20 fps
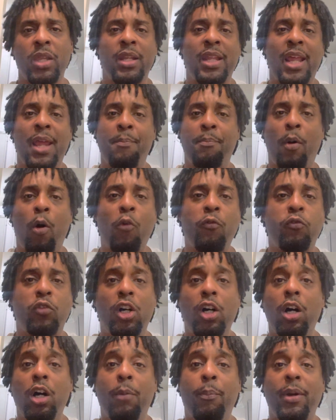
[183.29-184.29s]
They both
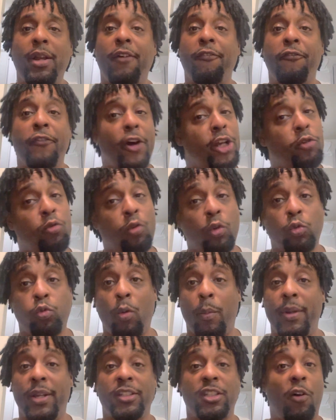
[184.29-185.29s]
good, but a virtuous
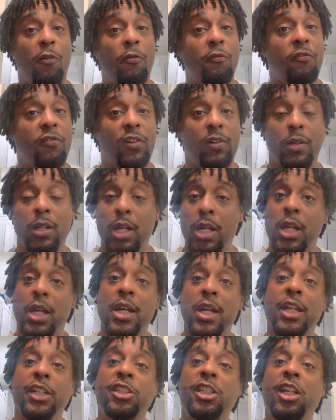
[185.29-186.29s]
woman is a,
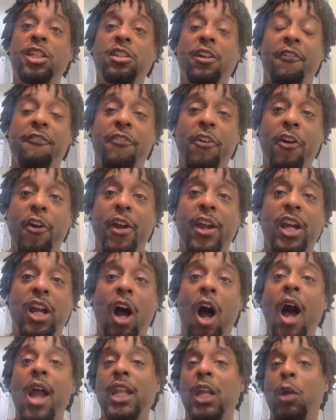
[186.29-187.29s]
she's a very
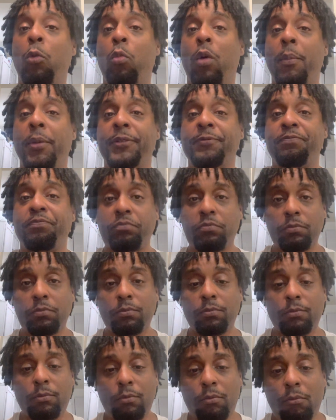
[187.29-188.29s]
godly woman.
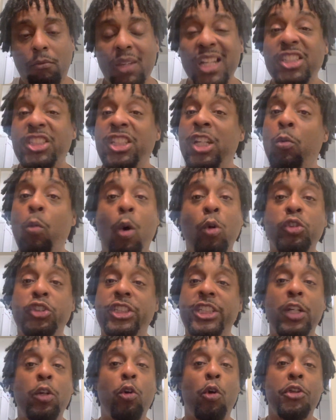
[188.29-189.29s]
She won't
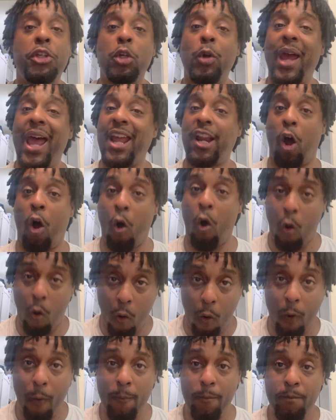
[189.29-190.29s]
cheat on you at all.